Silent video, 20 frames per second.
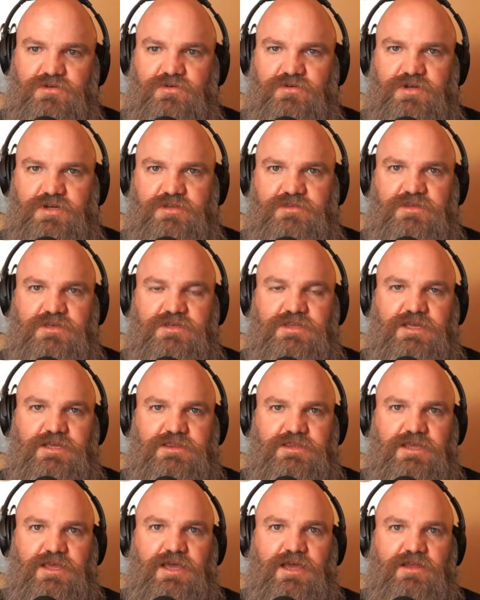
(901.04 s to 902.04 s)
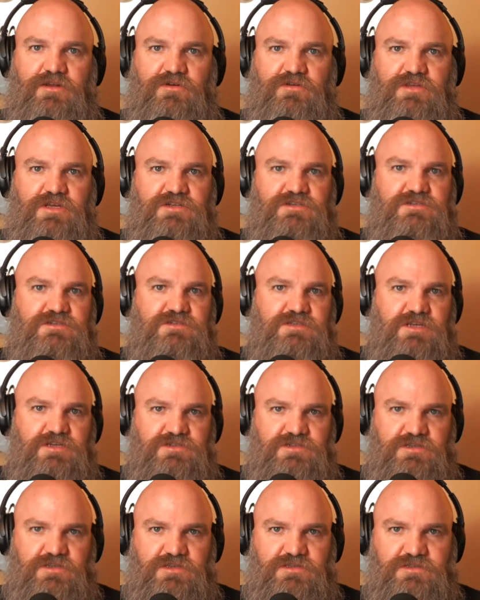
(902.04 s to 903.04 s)
or anything like that, or
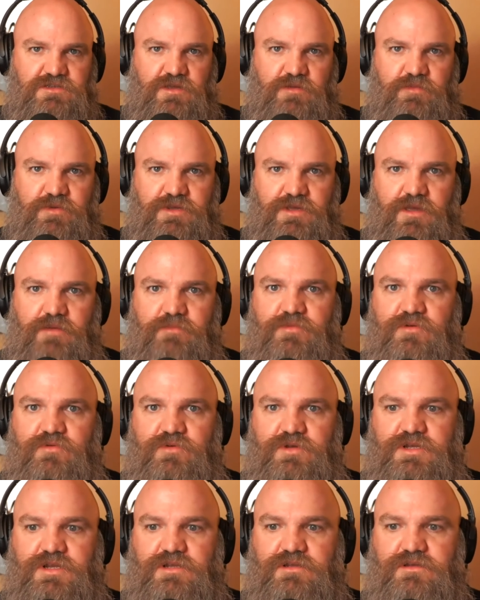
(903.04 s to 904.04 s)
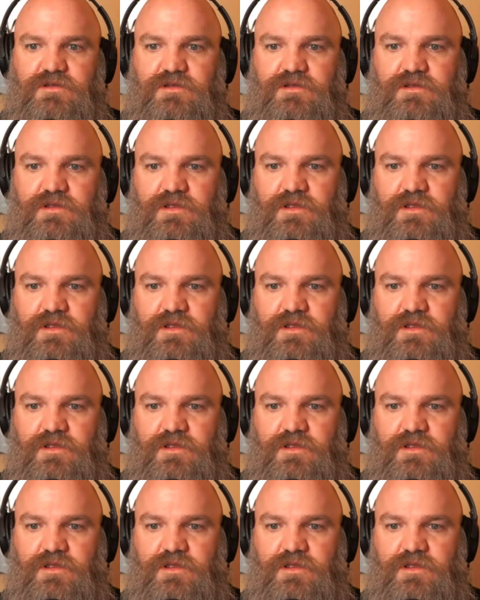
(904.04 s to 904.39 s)
legislation that's coming up that we need to